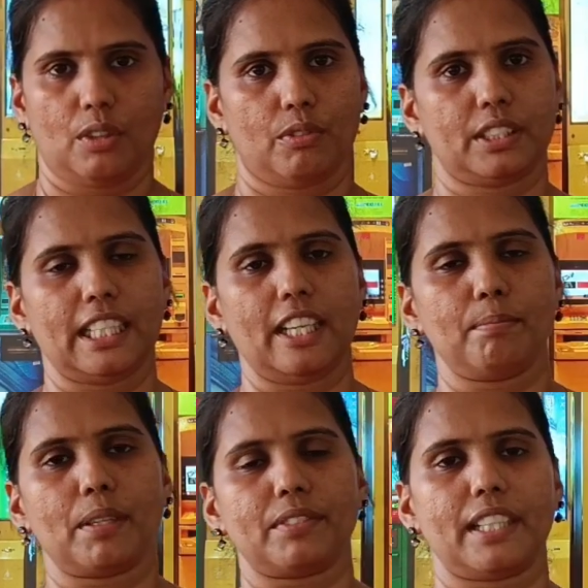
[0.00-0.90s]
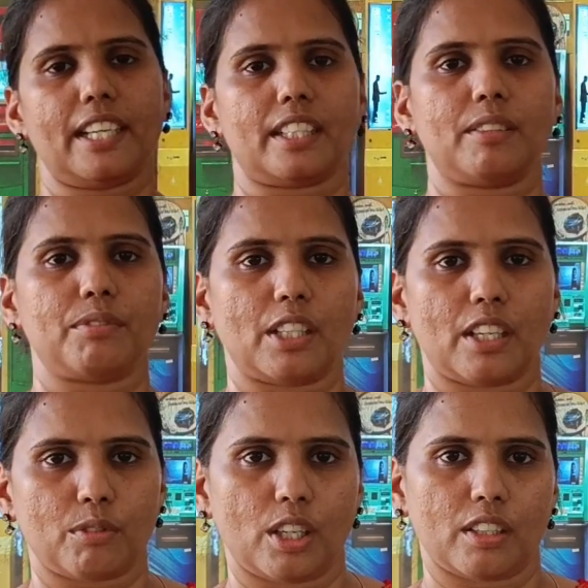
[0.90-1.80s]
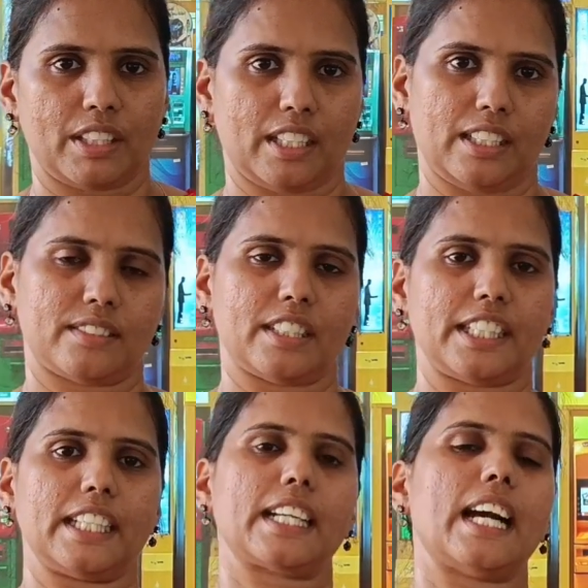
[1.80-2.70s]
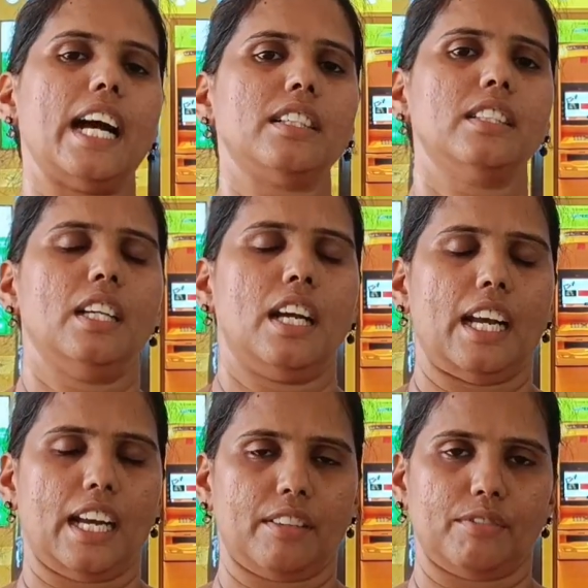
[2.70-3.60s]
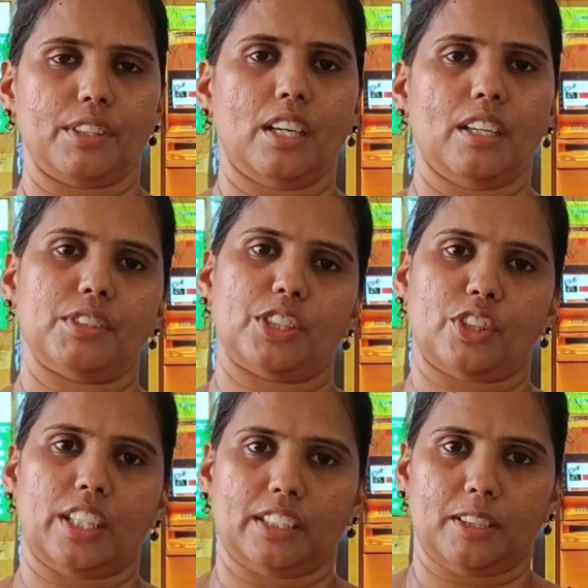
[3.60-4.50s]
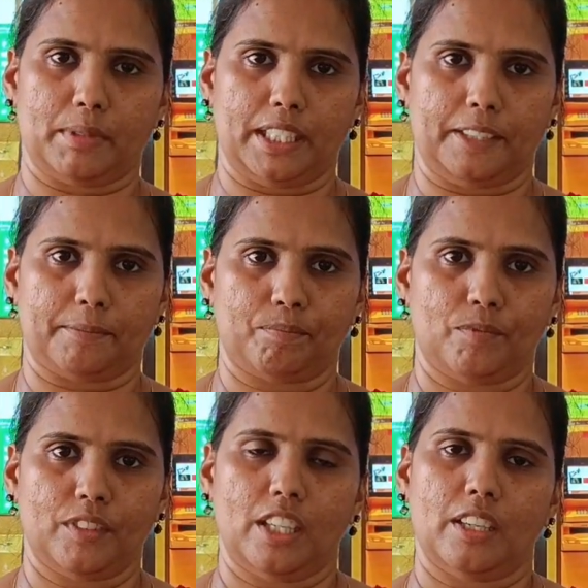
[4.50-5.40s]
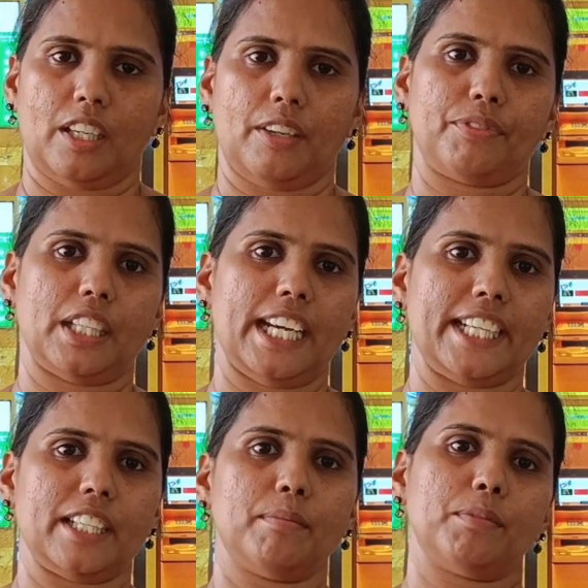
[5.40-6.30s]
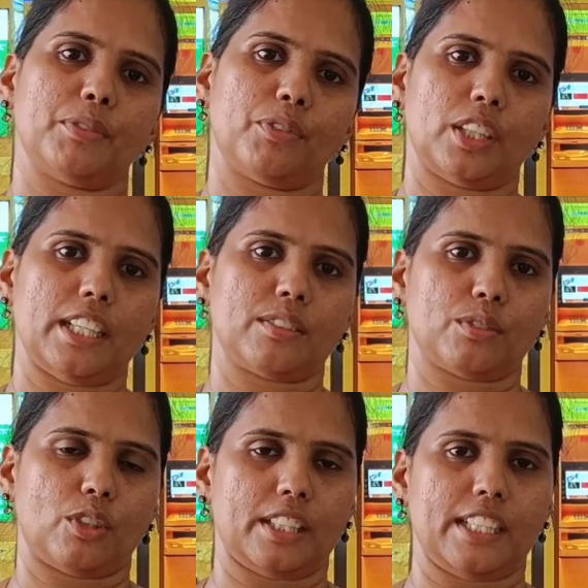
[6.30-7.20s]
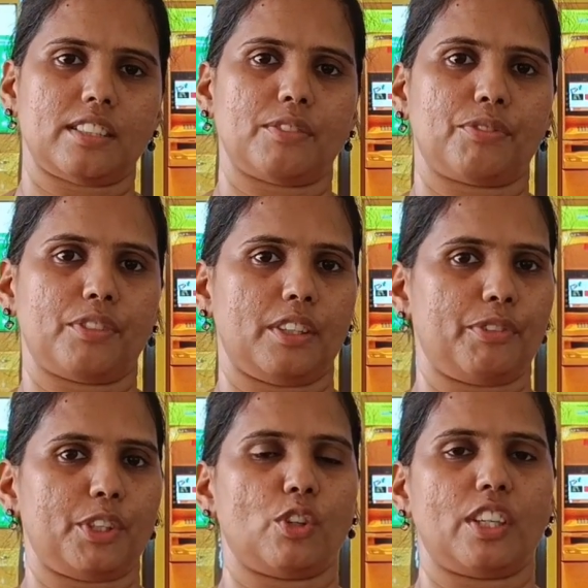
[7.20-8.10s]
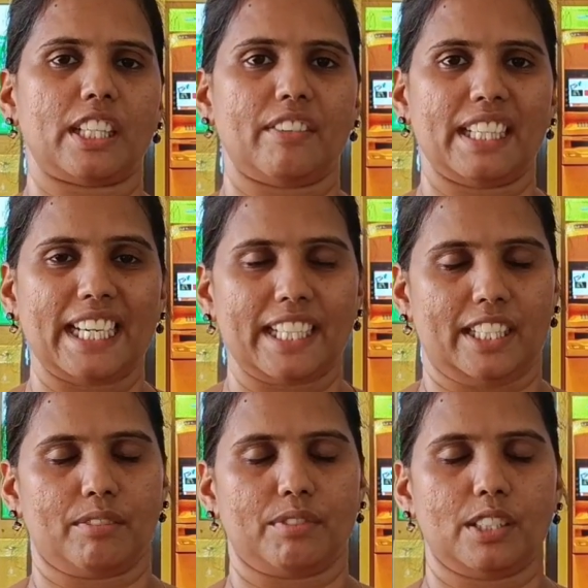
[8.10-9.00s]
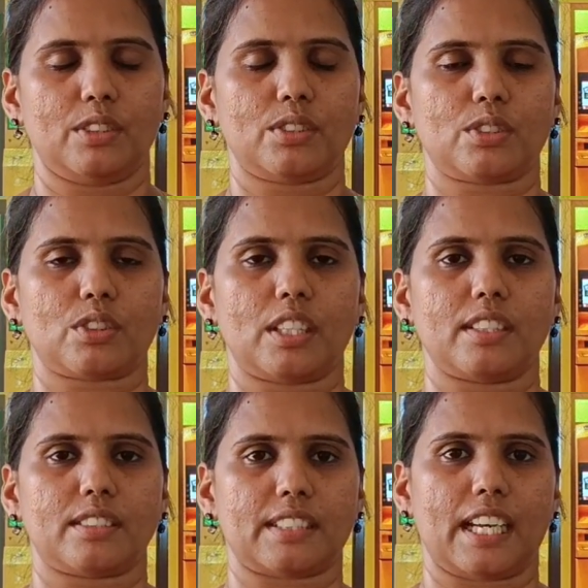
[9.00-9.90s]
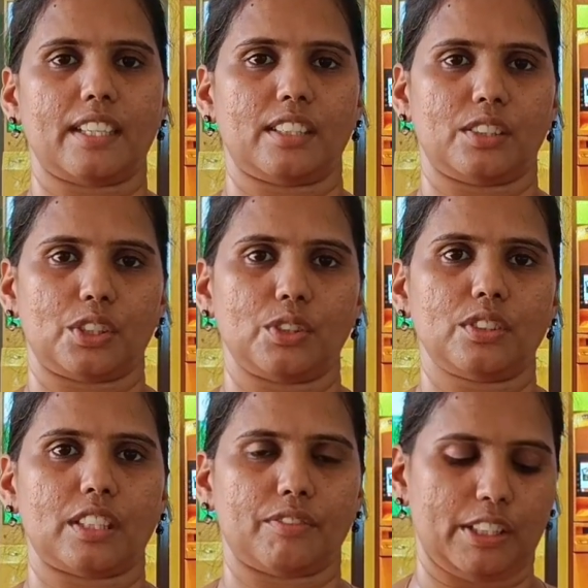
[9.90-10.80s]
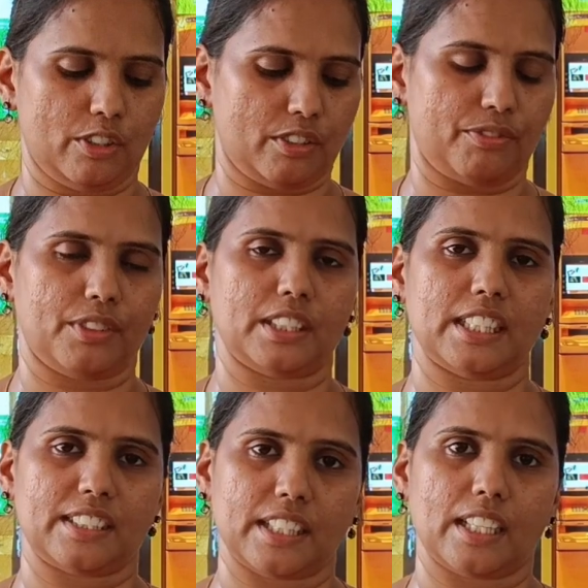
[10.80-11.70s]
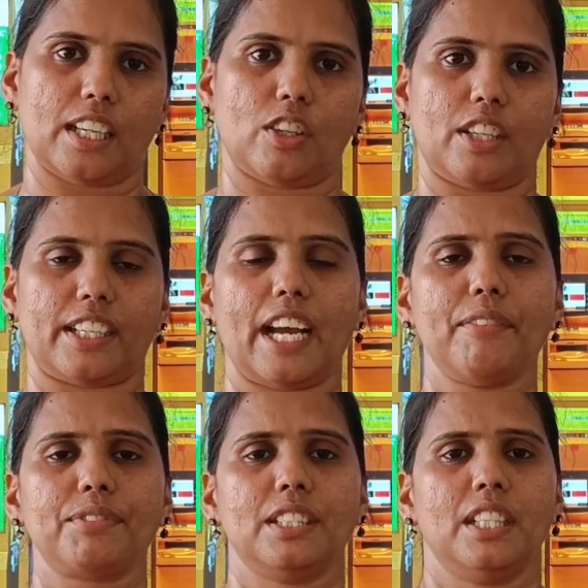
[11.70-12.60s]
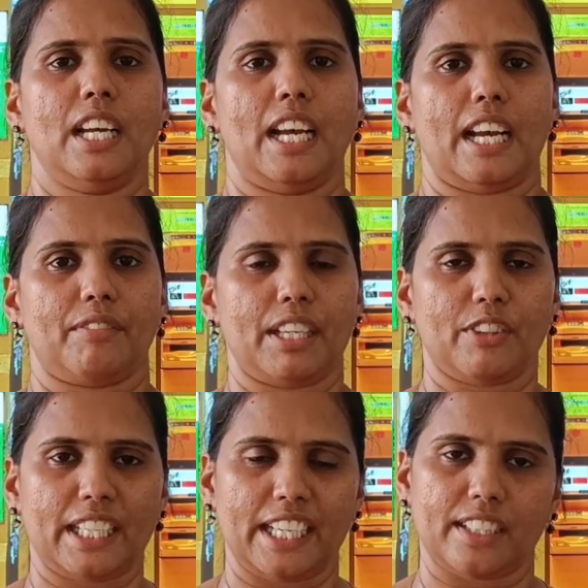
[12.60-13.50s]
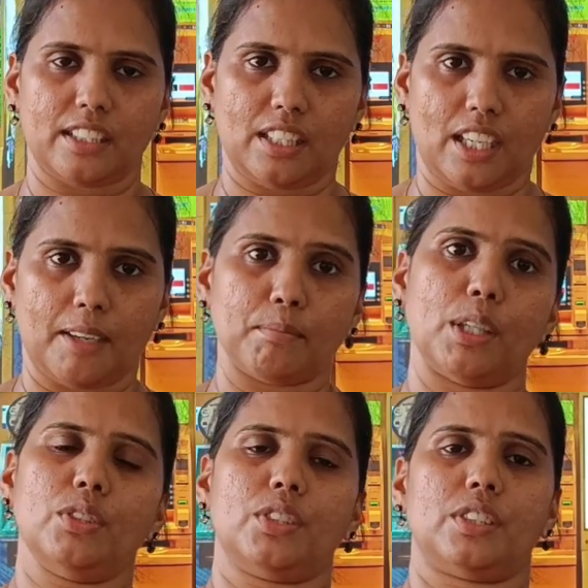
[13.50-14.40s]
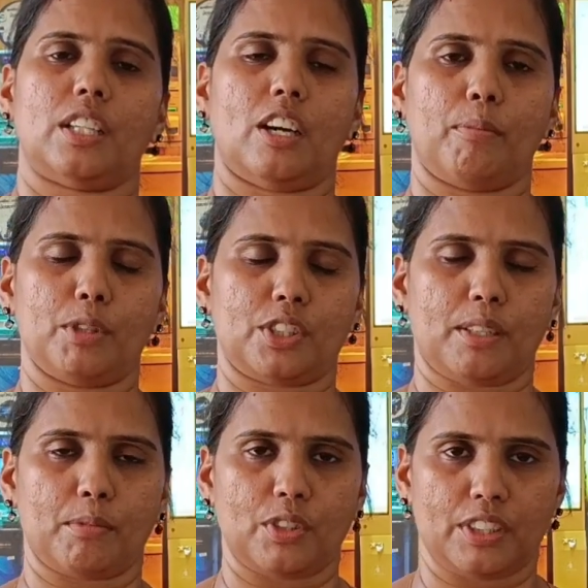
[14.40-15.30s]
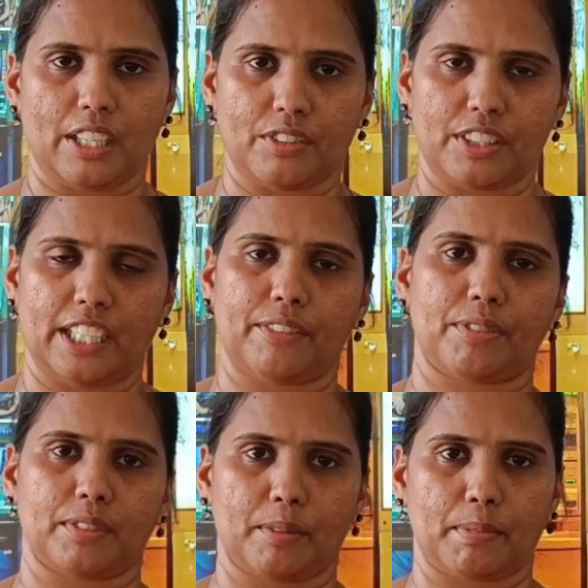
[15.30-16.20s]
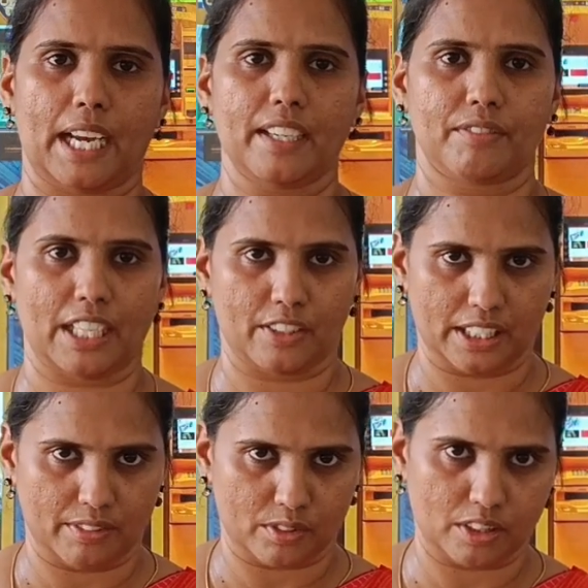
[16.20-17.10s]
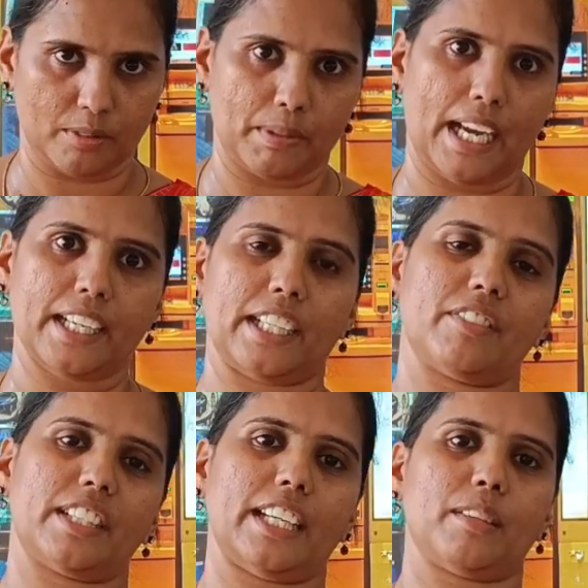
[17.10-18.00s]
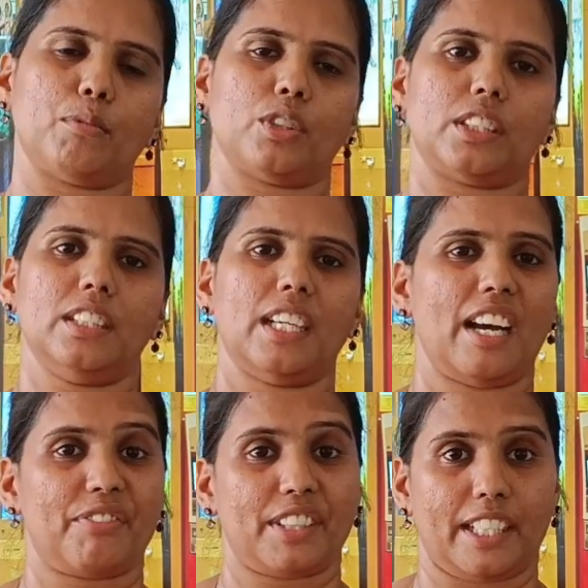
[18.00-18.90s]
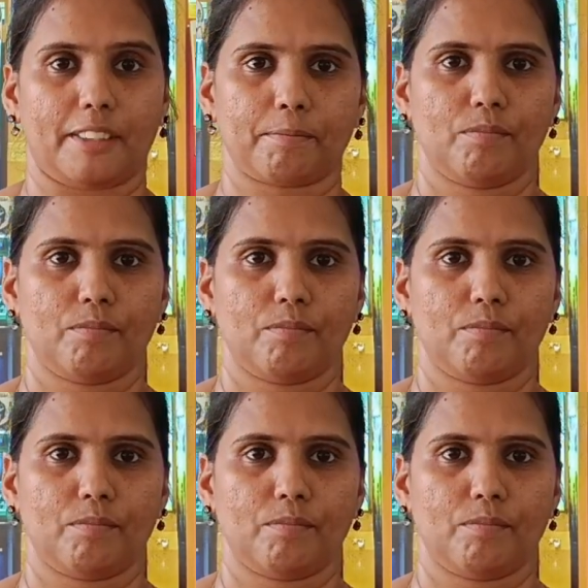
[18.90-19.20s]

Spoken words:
With the help of the ATM, we are what? We are inserting a card and we are withdrawing the money. So if the ATM before days, old days, if you don't have an ATM, we used to go and stand in queues and we have to fill the challan or draft and we have to enter the amount, how much amount we have to take from the bank, we have to take to the bank. It will take more than half a day.